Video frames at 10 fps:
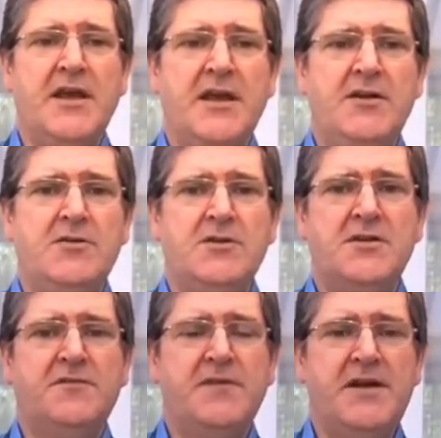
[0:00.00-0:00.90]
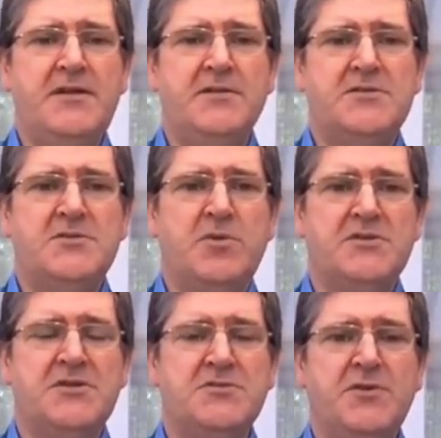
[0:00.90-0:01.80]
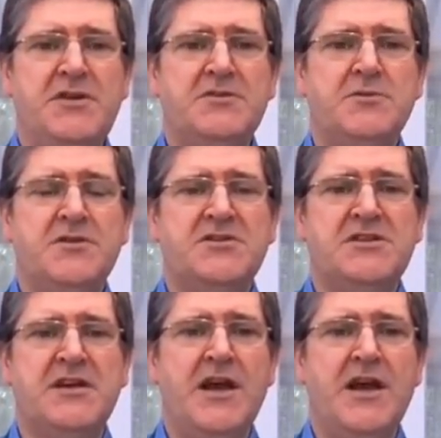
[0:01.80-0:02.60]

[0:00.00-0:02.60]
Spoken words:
And in order to find those deposits, we need to understand